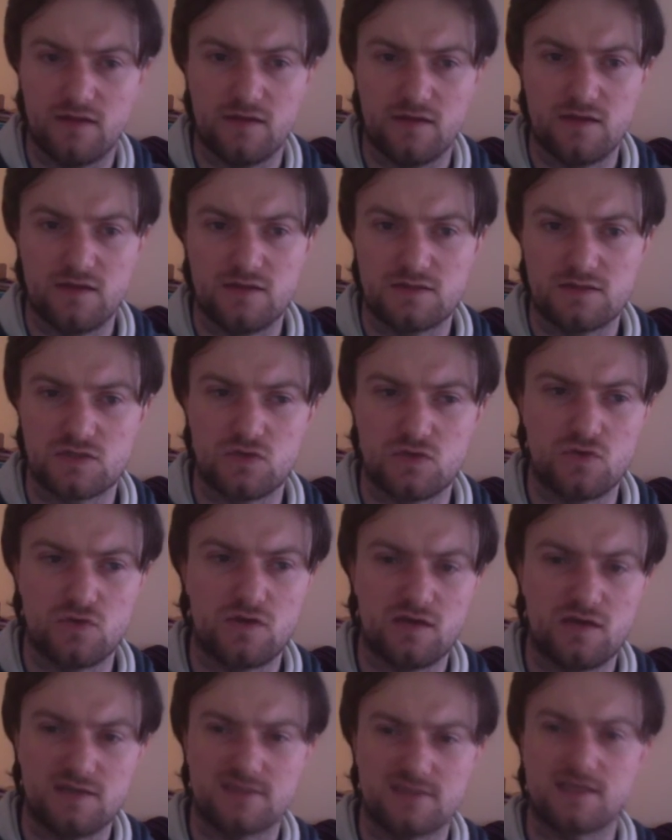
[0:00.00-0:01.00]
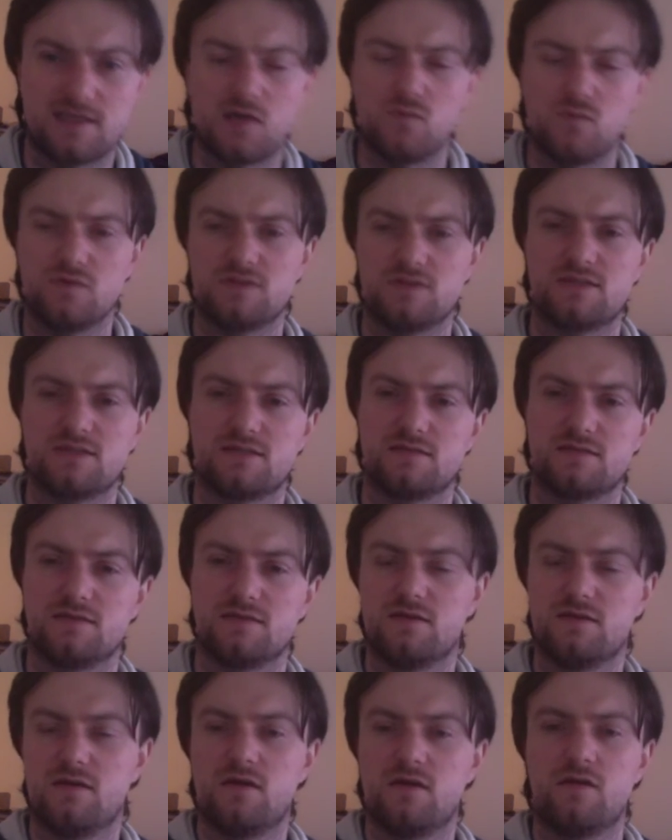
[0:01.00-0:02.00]
So guys, that was
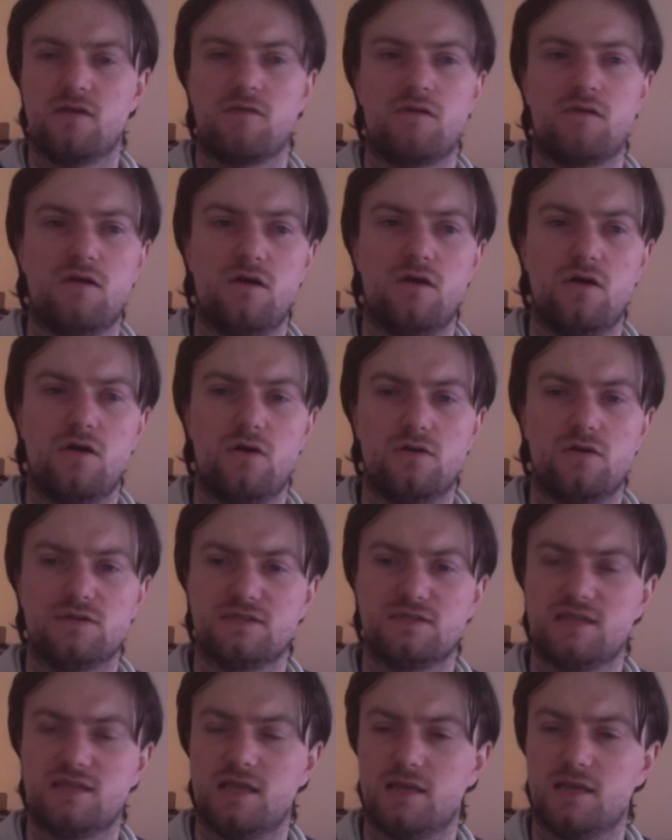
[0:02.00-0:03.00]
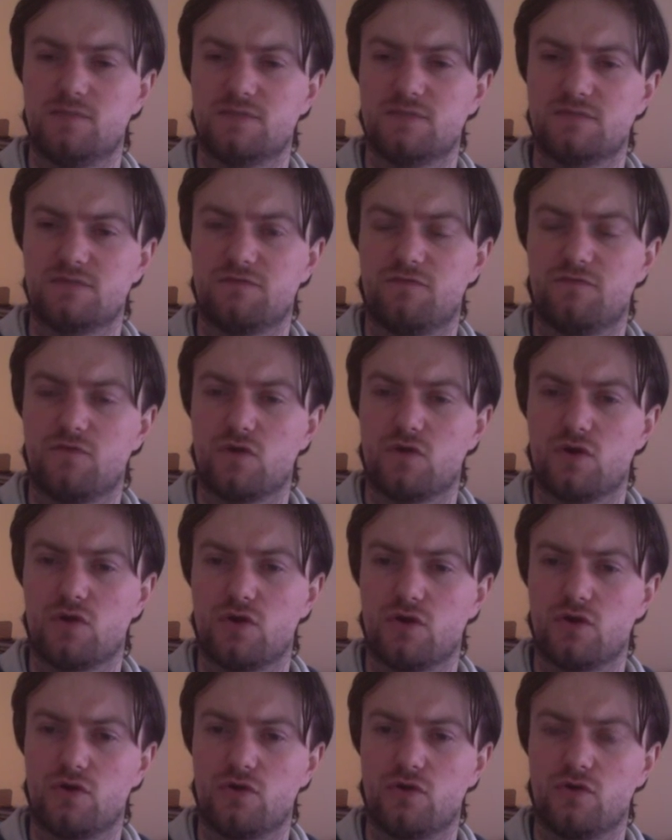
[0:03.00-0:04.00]
all the tips
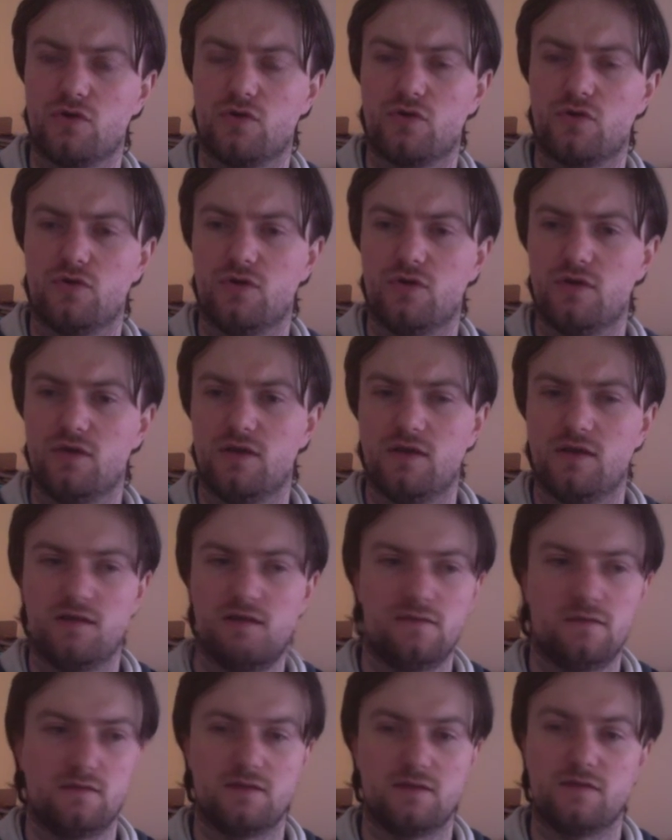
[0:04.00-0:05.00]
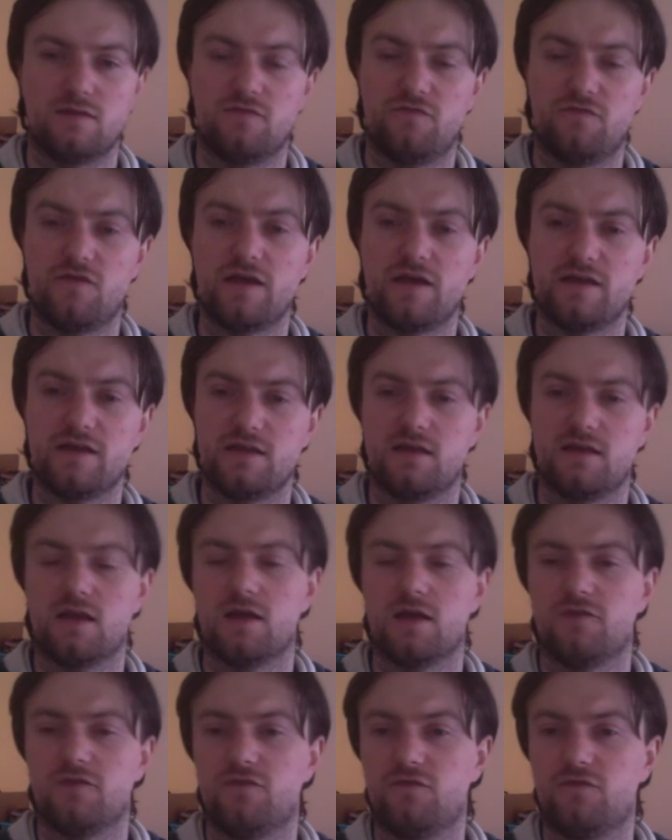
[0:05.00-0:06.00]
for finding
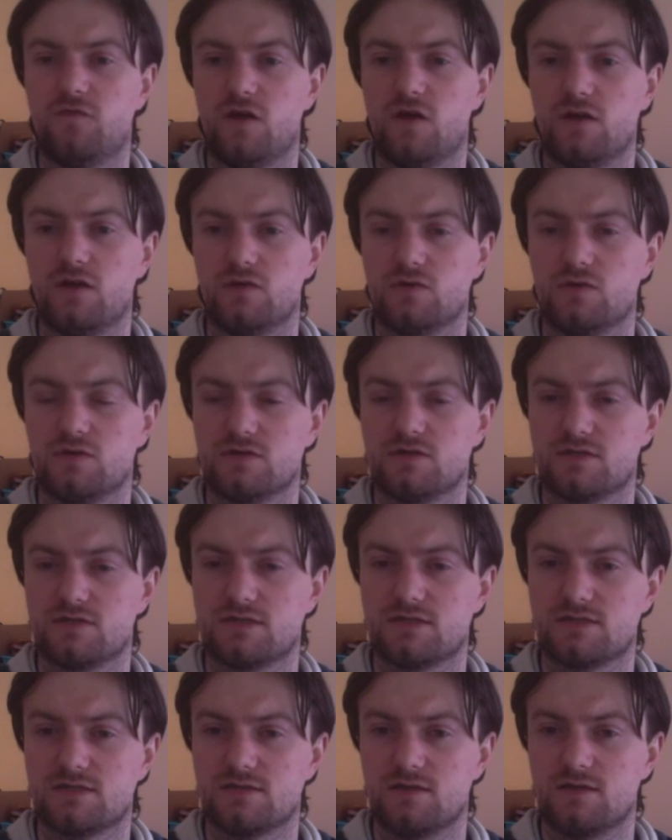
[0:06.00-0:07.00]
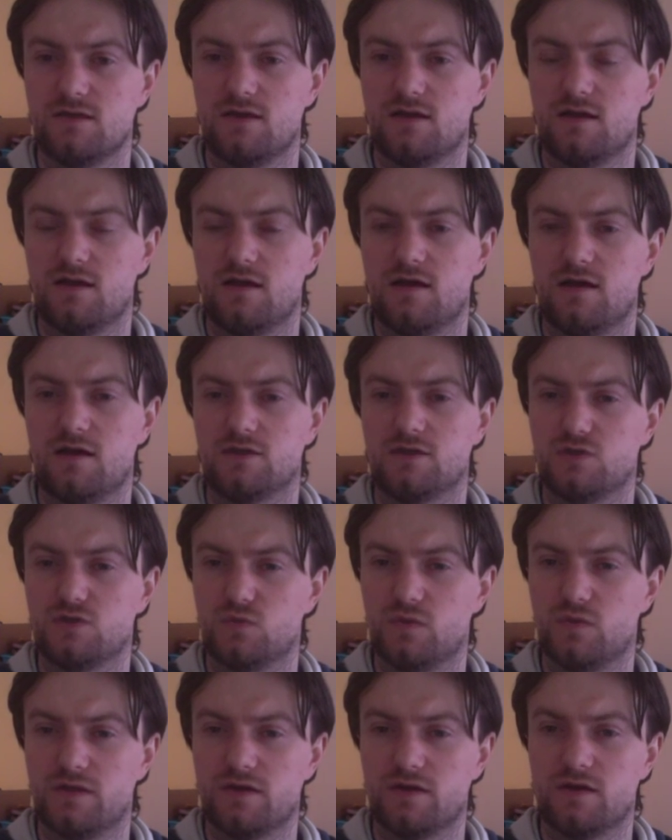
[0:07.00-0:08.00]
followers on
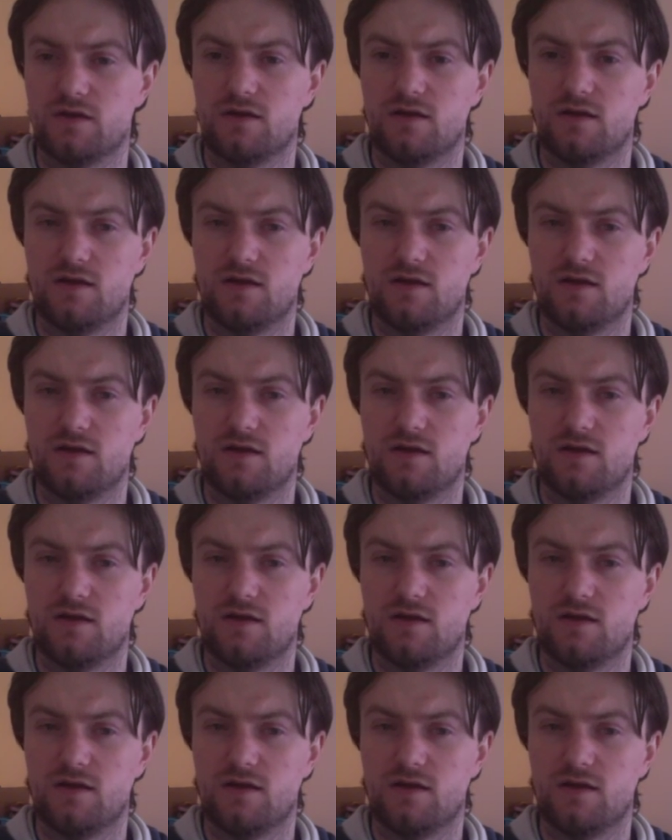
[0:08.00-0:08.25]
Twitter.